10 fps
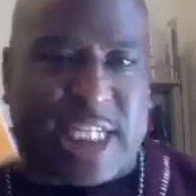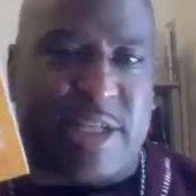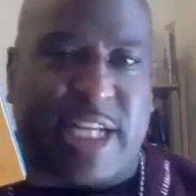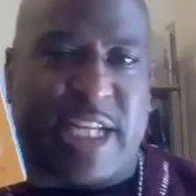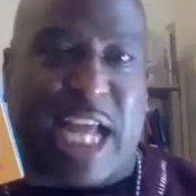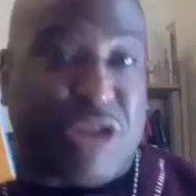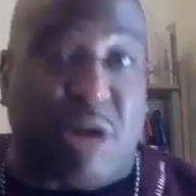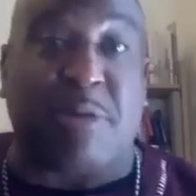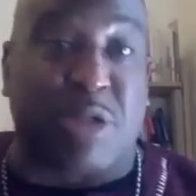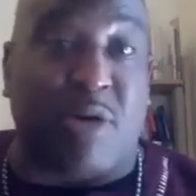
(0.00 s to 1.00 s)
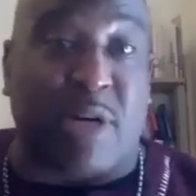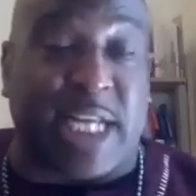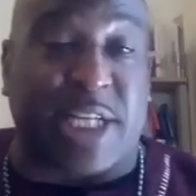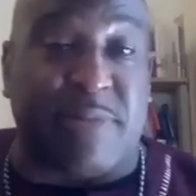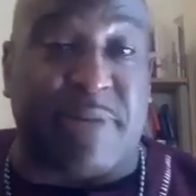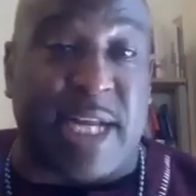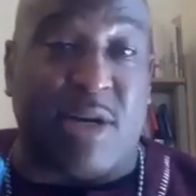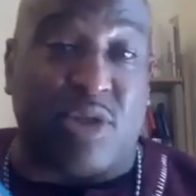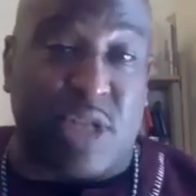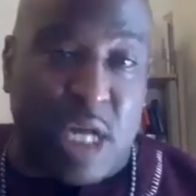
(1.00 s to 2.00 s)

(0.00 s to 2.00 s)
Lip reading: to, I thought I was going to get something else,